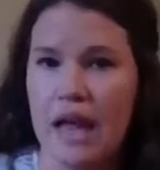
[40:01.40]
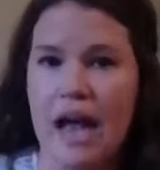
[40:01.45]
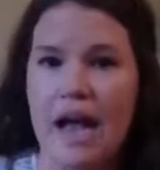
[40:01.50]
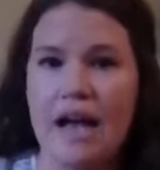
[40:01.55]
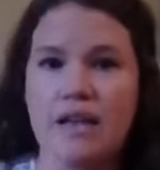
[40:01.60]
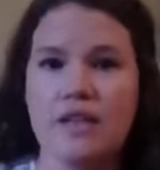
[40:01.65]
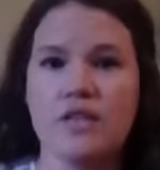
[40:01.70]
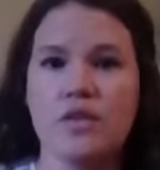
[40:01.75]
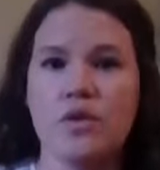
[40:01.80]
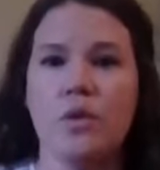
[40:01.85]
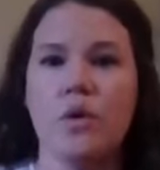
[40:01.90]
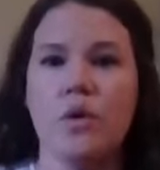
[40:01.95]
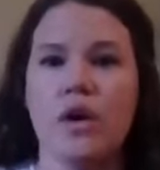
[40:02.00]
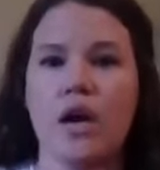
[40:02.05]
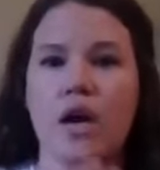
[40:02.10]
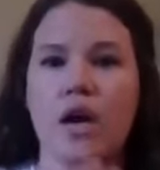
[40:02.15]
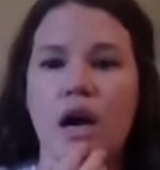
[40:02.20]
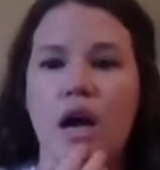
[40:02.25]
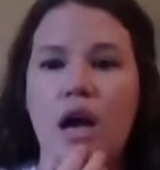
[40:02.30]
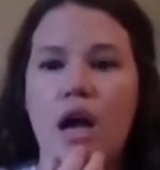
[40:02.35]
class,
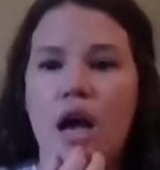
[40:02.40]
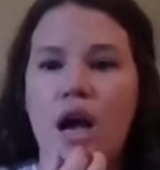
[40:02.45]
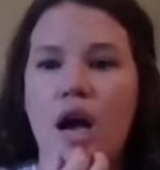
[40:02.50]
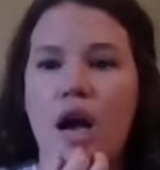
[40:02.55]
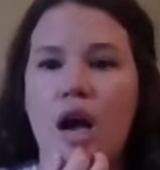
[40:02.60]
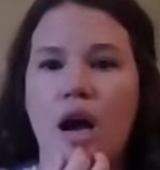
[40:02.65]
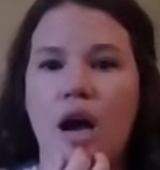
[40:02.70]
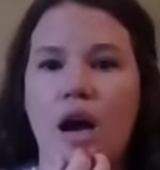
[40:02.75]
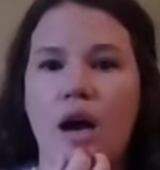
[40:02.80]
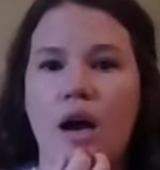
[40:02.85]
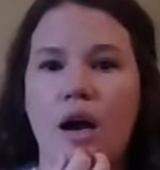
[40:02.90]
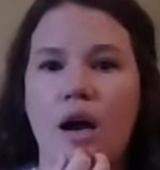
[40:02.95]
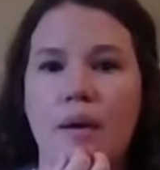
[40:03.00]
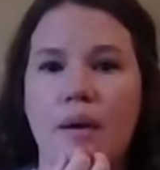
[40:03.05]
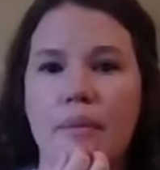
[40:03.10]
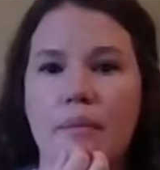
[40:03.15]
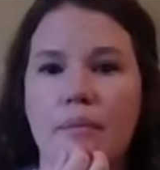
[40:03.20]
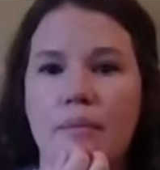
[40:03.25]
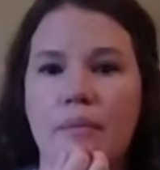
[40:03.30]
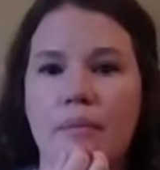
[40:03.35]
or,
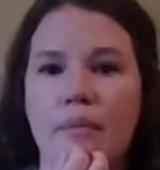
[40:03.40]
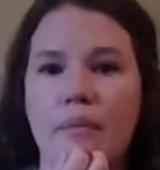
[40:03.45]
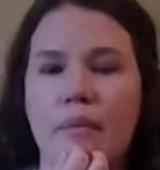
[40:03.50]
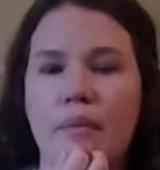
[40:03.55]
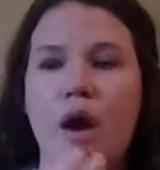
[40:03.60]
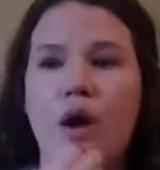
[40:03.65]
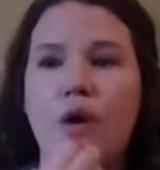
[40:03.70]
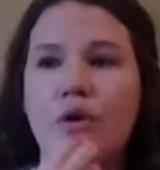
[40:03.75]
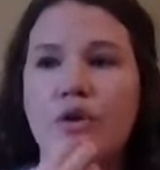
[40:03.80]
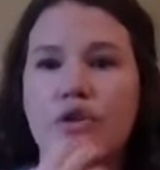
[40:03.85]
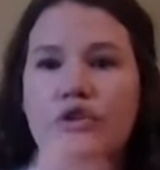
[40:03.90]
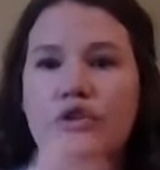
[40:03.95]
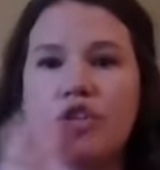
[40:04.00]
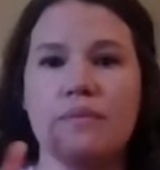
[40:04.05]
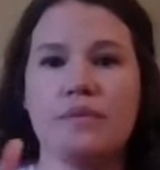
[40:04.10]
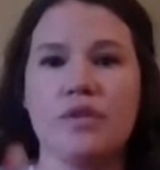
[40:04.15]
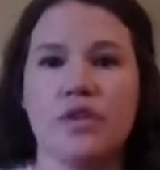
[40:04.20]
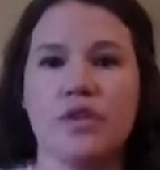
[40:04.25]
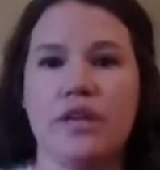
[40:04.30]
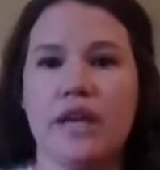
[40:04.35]
oh, your
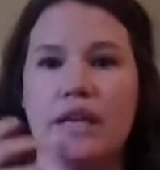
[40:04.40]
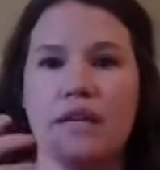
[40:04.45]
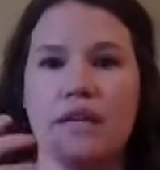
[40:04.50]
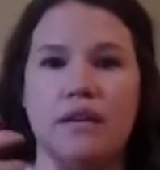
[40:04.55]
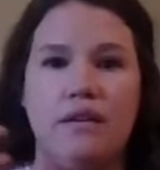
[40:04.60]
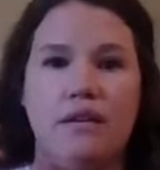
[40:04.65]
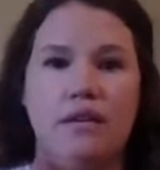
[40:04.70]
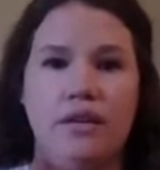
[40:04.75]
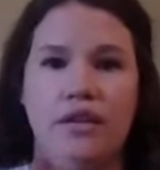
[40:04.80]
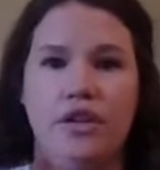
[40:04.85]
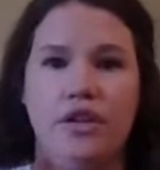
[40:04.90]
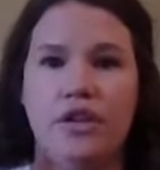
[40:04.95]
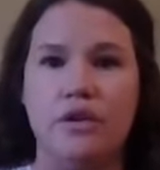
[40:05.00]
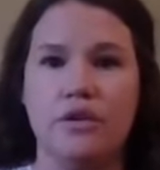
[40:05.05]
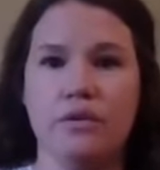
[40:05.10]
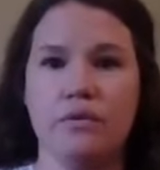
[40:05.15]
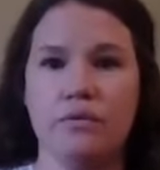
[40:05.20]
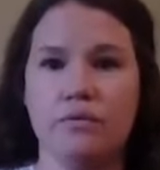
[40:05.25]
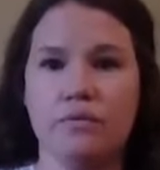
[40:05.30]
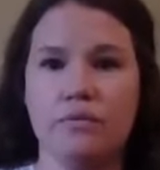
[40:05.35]
jumps are getting, you
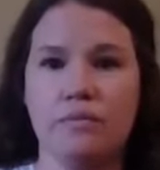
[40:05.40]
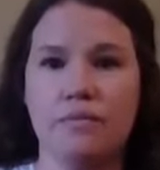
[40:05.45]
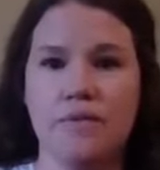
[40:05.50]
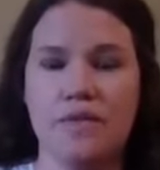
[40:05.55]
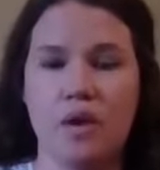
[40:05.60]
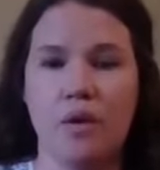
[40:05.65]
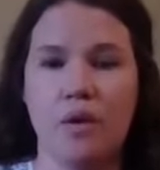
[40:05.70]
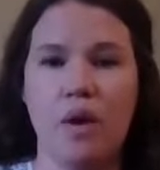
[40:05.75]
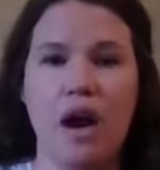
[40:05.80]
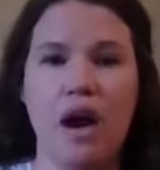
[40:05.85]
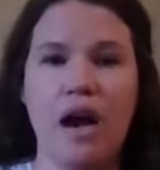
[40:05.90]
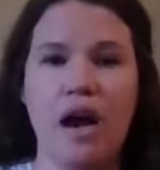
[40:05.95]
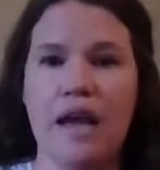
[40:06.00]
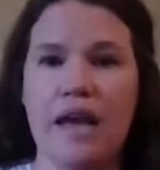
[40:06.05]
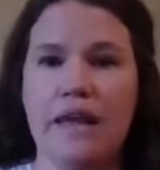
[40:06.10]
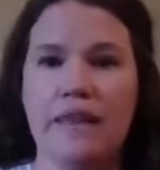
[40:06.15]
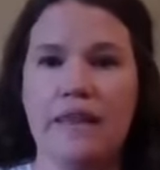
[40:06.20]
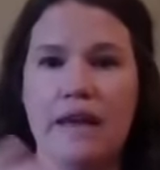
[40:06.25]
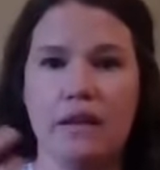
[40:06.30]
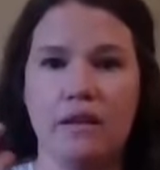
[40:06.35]
know, so
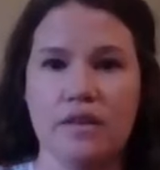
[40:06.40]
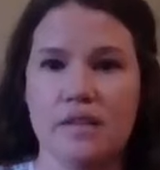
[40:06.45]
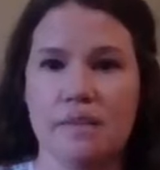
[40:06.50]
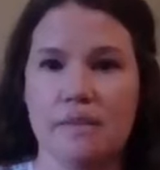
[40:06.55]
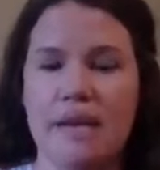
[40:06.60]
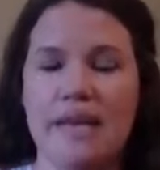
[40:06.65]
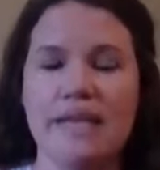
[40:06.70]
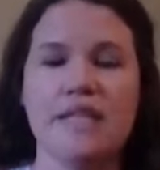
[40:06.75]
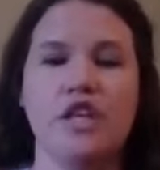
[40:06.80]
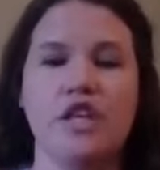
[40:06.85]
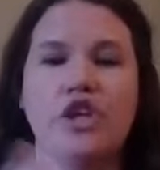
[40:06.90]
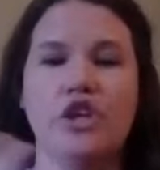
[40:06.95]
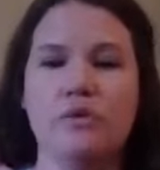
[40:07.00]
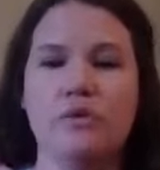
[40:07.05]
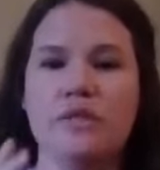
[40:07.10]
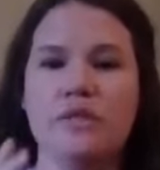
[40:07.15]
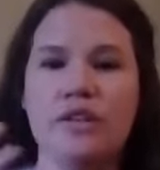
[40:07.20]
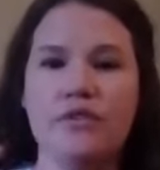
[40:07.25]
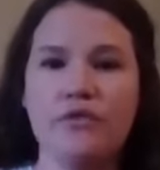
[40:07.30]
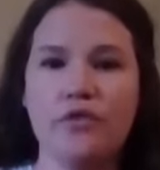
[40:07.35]
high, that looks amazing, you
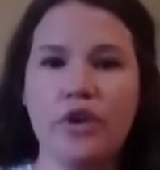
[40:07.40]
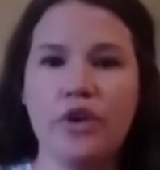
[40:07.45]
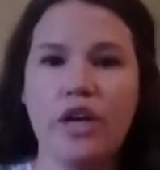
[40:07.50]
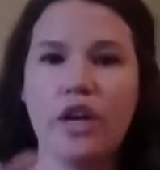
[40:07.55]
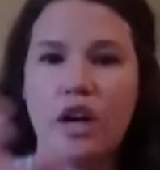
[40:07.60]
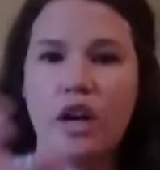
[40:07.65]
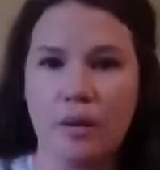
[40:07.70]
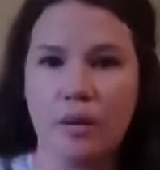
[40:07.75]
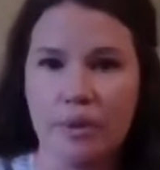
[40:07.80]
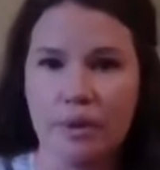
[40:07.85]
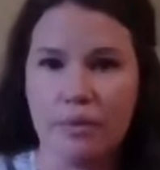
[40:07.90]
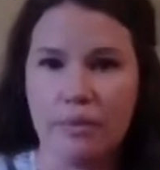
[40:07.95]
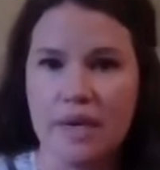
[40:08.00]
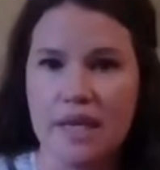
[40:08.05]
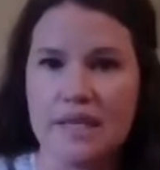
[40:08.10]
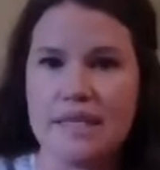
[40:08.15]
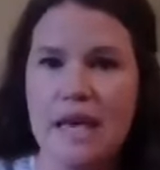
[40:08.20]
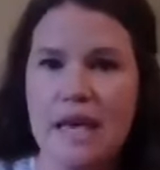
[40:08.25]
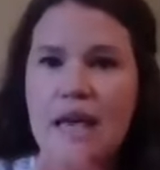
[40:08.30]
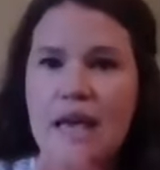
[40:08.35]
know, different
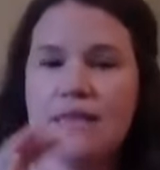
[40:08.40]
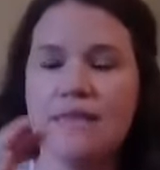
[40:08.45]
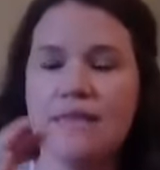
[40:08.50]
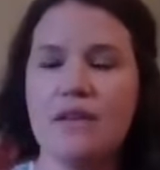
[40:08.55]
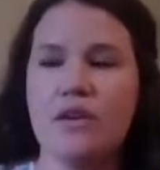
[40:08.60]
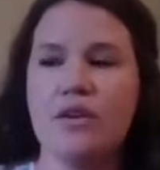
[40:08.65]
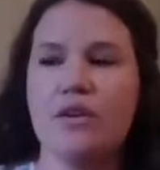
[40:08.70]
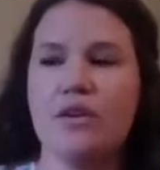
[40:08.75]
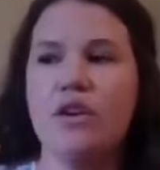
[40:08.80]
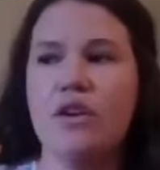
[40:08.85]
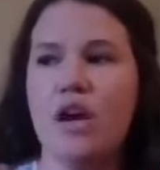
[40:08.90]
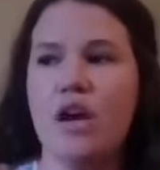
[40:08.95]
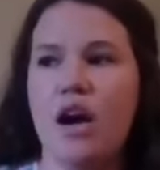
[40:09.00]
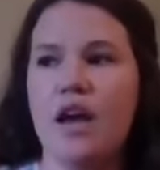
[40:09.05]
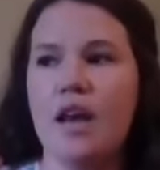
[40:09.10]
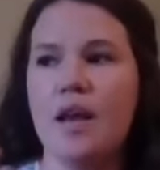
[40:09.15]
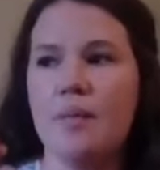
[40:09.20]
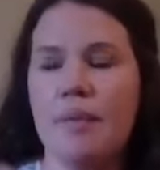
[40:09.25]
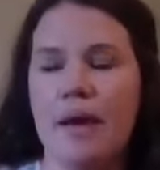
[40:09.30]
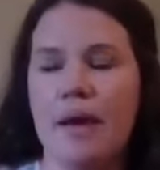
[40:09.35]
compliments that are
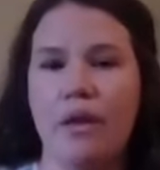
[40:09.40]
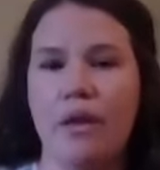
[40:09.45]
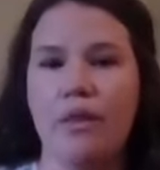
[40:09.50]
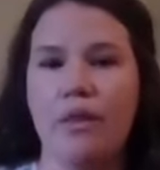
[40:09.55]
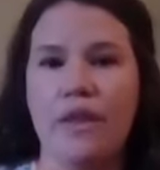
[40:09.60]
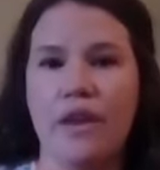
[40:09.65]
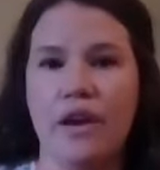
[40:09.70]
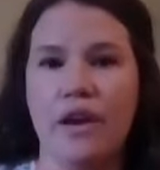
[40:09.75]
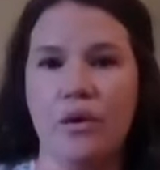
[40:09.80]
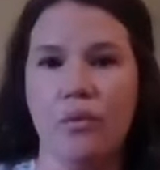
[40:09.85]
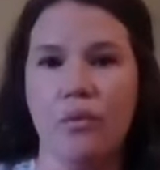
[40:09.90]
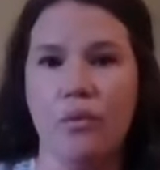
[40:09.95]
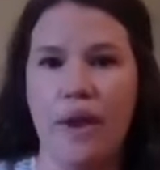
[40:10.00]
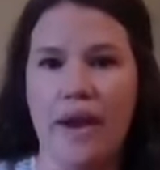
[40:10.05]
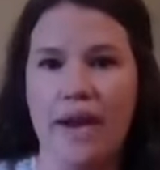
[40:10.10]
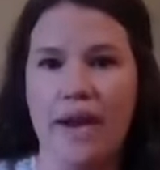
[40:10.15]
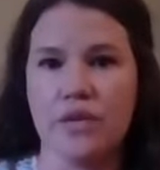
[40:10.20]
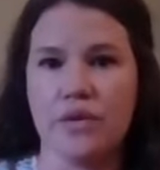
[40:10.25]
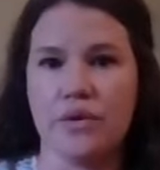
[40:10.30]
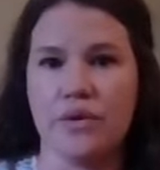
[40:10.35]
not about their
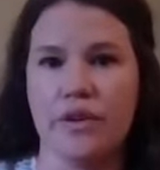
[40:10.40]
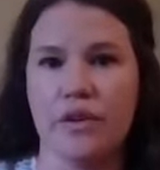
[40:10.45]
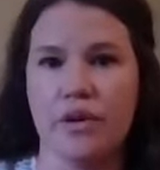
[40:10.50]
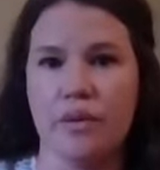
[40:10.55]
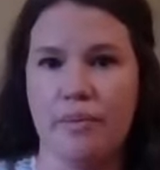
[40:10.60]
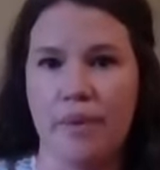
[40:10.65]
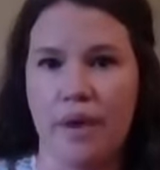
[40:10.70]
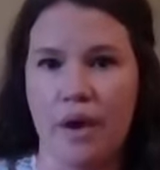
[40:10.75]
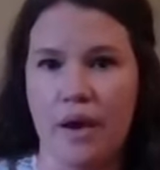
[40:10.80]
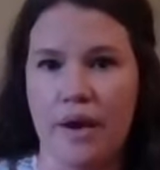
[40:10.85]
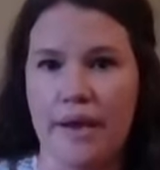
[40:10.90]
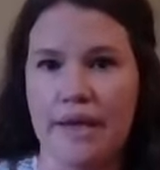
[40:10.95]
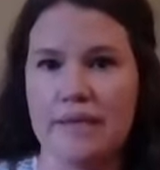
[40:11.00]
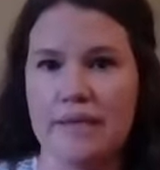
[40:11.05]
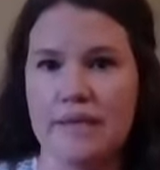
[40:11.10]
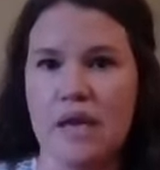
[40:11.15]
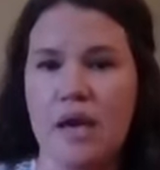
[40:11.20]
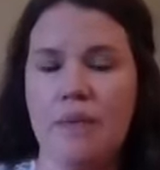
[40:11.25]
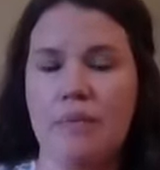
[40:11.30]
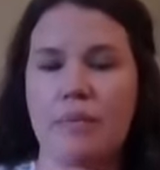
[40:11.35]
weight or their
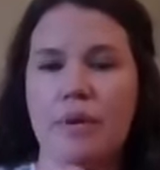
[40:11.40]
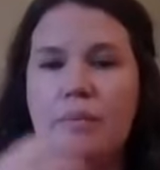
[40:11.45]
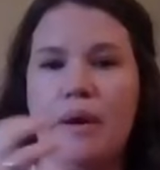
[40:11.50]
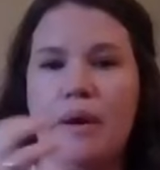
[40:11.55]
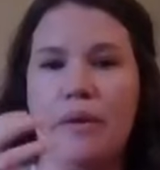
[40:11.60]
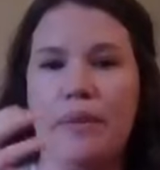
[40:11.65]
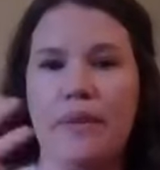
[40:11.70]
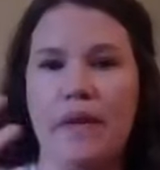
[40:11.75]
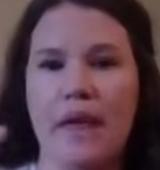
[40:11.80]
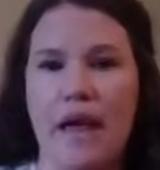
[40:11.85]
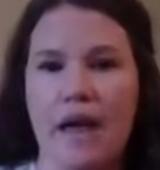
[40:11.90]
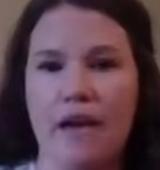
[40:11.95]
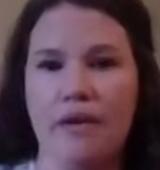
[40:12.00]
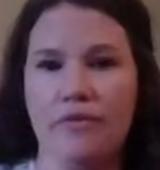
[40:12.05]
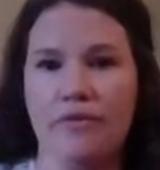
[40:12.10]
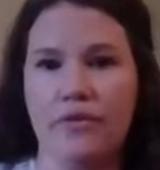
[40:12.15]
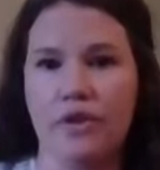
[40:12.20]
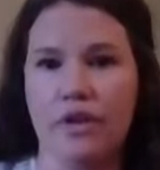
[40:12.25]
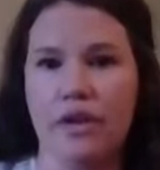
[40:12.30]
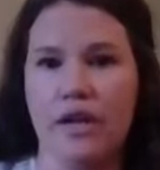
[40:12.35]
bodies, but about the
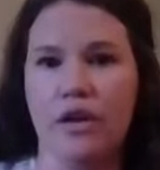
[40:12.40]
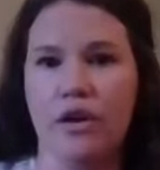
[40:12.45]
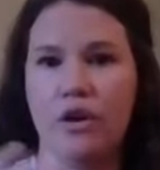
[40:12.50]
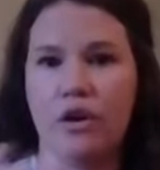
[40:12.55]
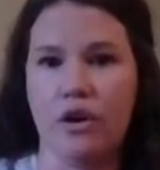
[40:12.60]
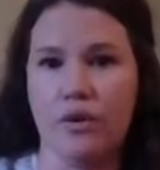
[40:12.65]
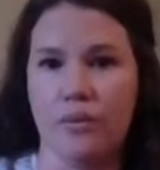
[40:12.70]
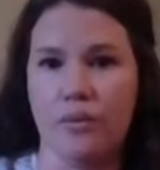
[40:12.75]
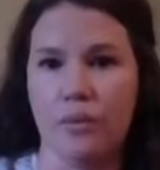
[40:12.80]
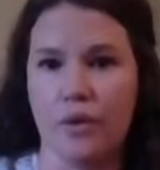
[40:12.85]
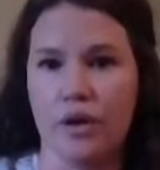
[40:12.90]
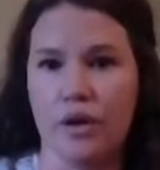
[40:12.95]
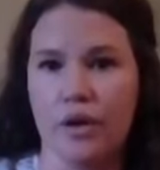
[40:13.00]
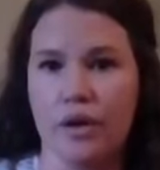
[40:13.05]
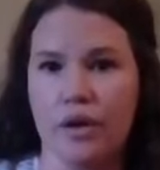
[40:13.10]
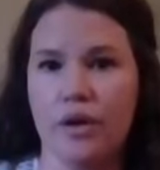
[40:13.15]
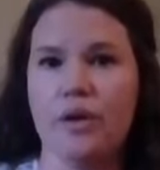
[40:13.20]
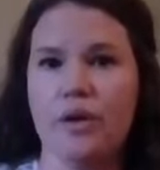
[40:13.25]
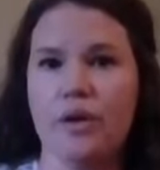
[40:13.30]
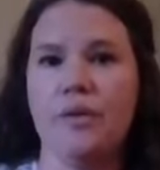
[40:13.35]
effort and hard work
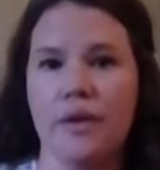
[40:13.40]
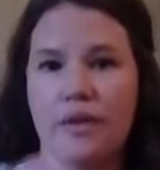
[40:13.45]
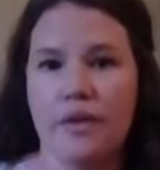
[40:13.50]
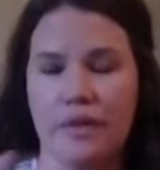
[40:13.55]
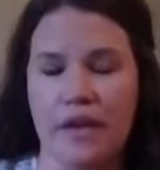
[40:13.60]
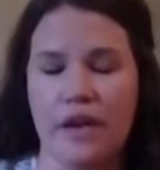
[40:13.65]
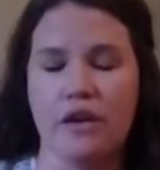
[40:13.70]
that